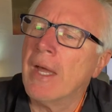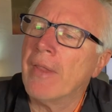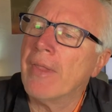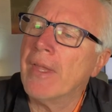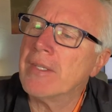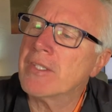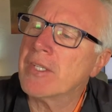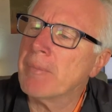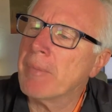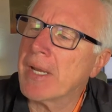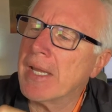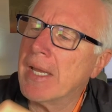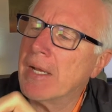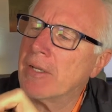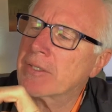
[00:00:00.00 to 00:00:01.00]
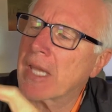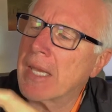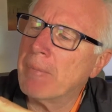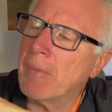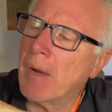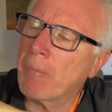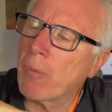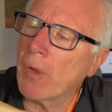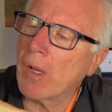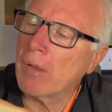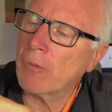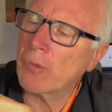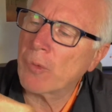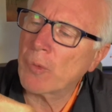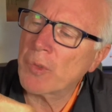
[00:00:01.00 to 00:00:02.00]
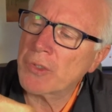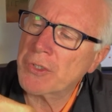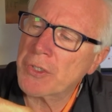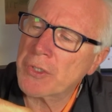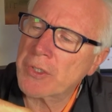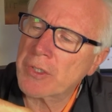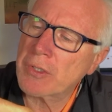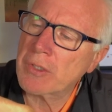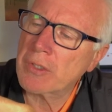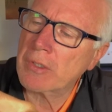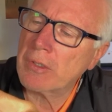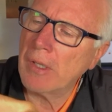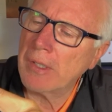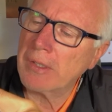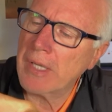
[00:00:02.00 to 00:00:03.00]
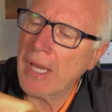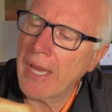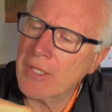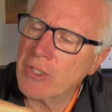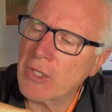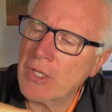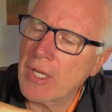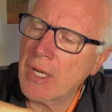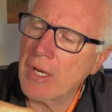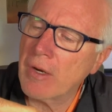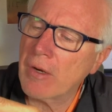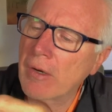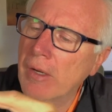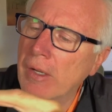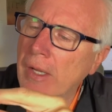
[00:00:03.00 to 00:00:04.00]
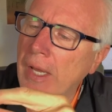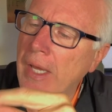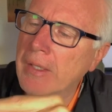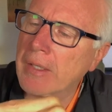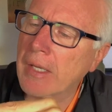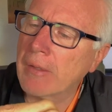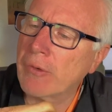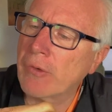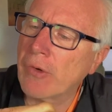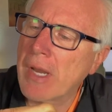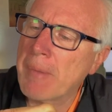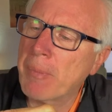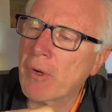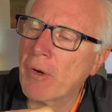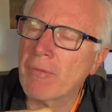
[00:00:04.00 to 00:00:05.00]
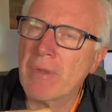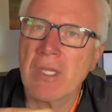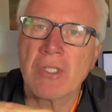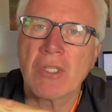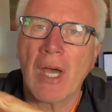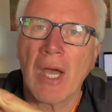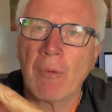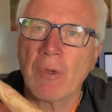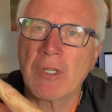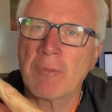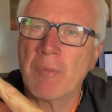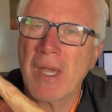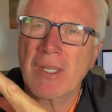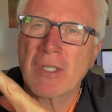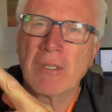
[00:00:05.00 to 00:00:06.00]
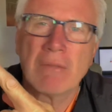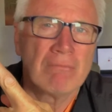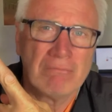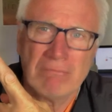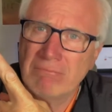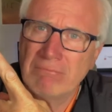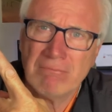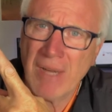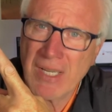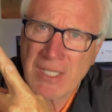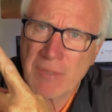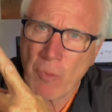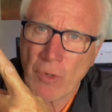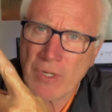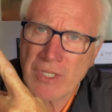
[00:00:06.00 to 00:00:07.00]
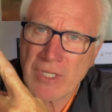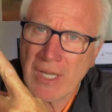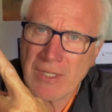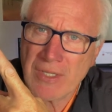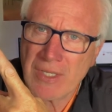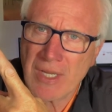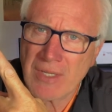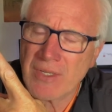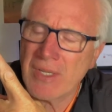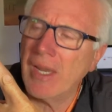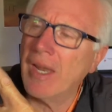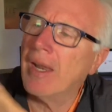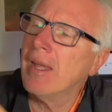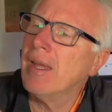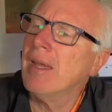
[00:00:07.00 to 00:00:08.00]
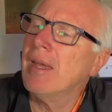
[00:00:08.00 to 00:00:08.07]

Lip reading: Then somebody else came up, well, we'll just attach it here and drape it over this side, which makes much more sense, doesn't it?